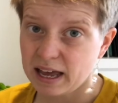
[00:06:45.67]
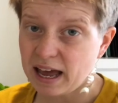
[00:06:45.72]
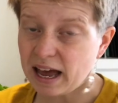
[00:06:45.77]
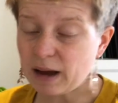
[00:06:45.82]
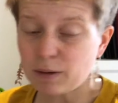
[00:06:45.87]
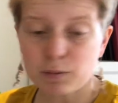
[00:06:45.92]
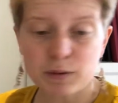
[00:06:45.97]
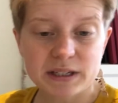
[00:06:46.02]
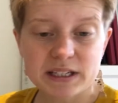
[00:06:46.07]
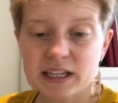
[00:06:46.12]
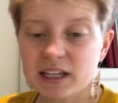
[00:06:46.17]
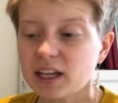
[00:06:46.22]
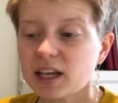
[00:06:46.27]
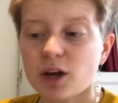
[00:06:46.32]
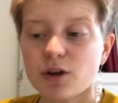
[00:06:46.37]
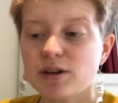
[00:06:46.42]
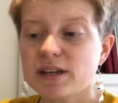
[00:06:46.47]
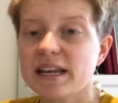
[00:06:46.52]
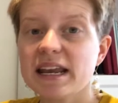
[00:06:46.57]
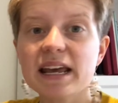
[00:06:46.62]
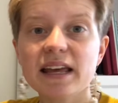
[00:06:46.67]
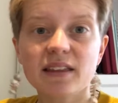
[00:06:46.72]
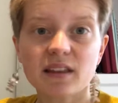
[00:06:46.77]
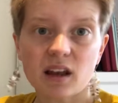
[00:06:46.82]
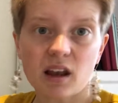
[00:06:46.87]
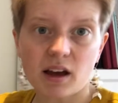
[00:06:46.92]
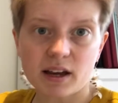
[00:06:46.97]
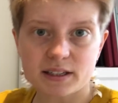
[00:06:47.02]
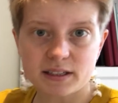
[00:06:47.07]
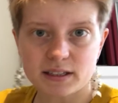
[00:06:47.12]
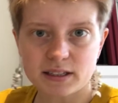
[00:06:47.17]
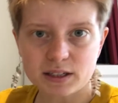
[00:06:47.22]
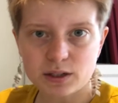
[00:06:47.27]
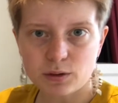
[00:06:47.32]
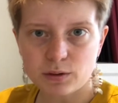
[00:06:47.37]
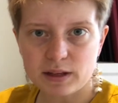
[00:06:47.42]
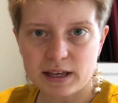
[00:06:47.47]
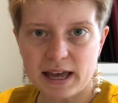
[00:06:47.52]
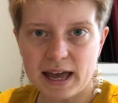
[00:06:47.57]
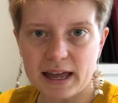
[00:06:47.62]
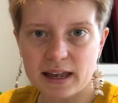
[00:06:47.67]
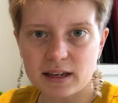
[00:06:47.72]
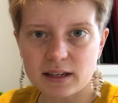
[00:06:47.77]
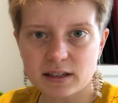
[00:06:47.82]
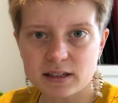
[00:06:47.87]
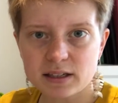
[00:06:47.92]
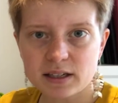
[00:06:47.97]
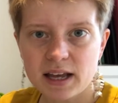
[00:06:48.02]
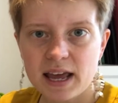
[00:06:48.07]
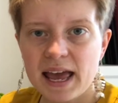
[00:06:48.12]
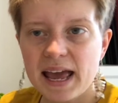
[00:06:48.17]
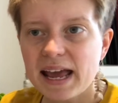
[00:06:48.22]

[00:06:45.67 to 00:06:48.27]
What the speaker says: and we didn't go near the lights until the end,